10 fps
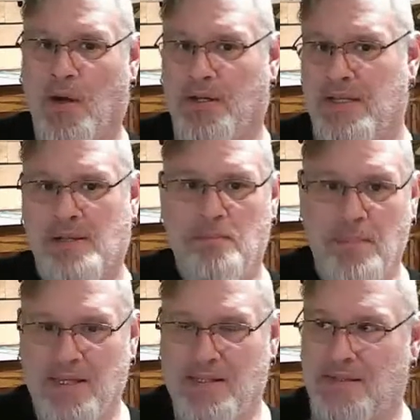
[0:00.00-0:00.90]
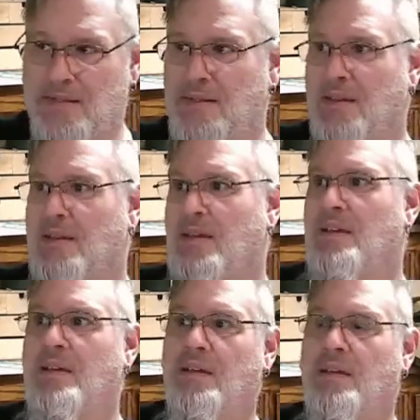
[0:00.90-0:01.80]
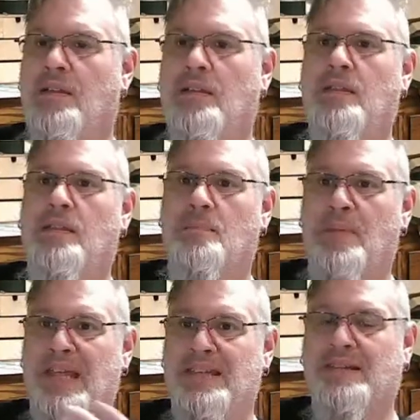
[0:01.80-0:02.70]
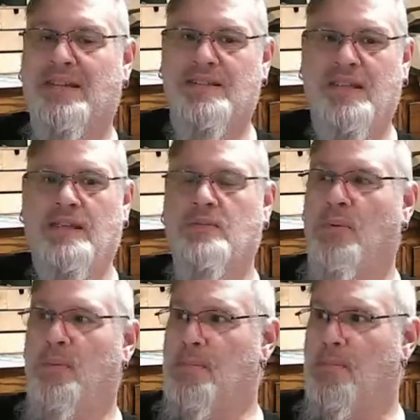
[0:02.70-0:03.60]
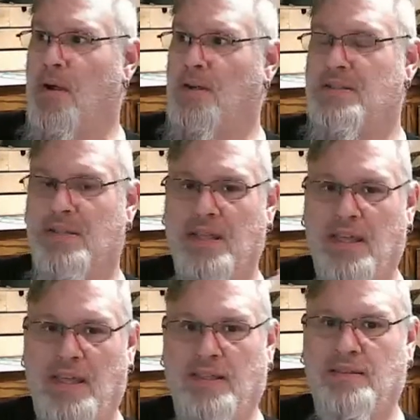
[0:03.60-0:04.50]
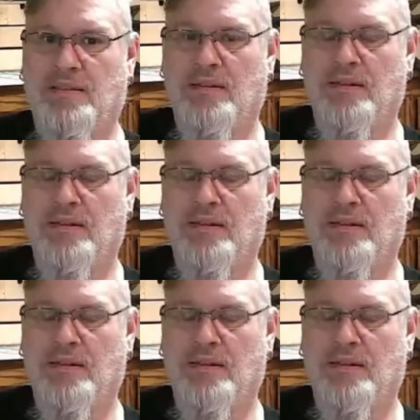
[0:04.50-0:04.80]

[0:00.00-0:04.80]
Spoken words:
as a miss. The base success will be marked as a hit.